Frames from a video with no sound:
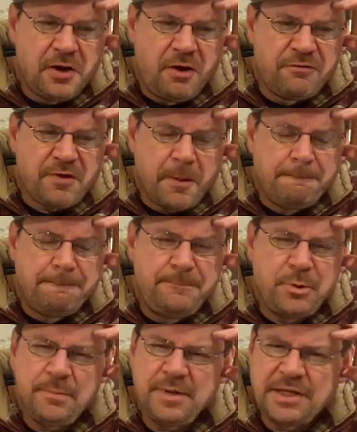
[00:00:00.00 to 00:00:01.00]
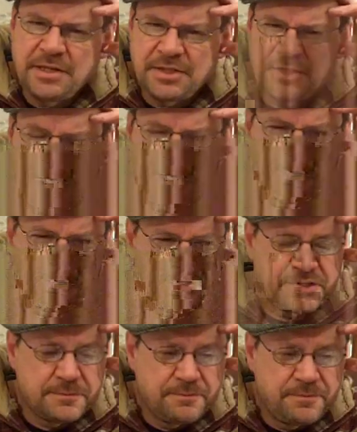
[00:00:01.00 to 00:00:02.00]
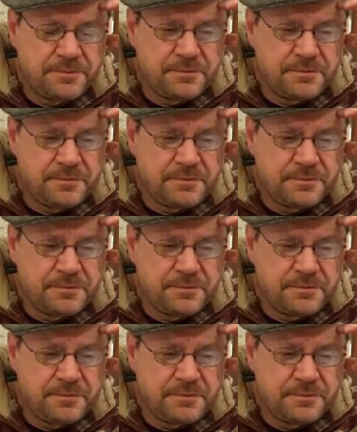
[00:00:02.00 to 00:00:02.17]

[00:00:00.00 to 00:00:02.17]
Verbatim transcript: of booming sales